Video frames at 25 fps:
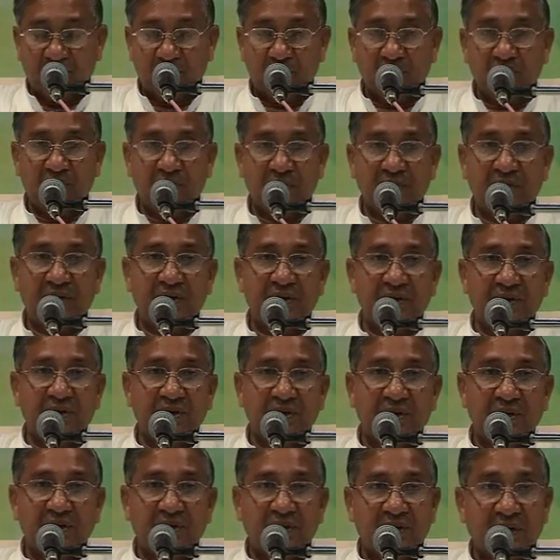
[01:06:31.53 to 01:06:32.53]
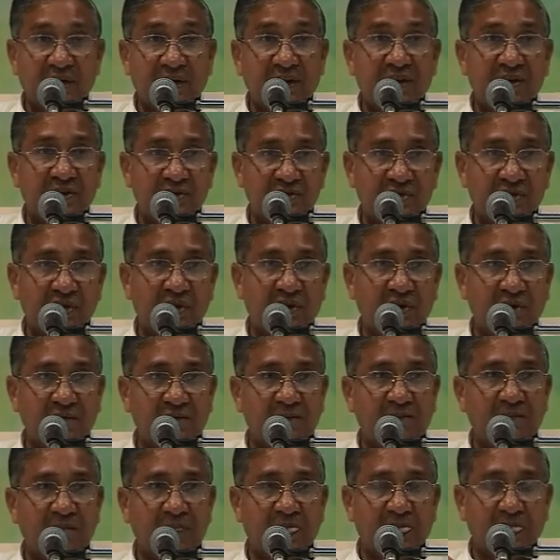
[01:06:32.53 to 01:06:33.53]
today I resolve
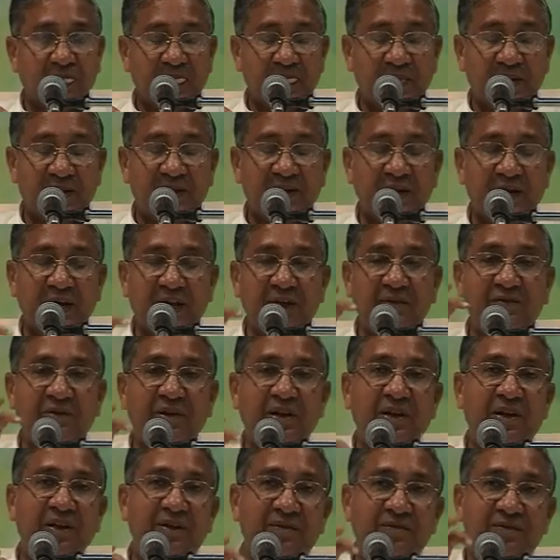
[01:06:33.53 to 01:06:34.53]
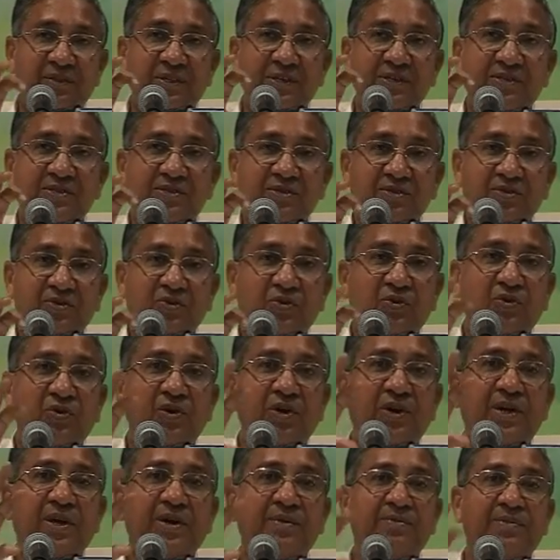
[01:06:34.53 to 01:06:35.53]
that I will leave this
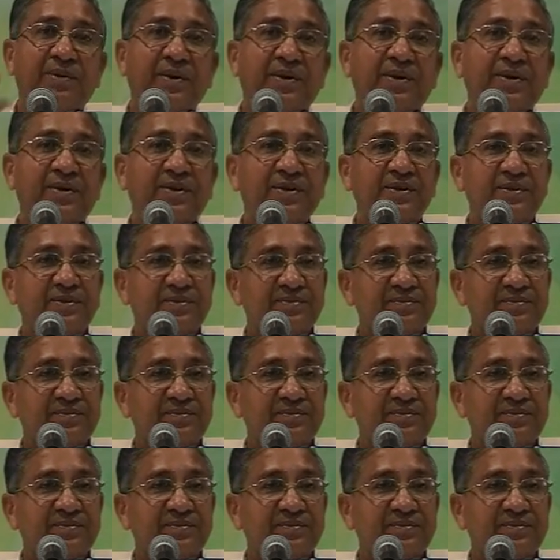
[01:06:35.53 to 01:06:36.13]
old habit.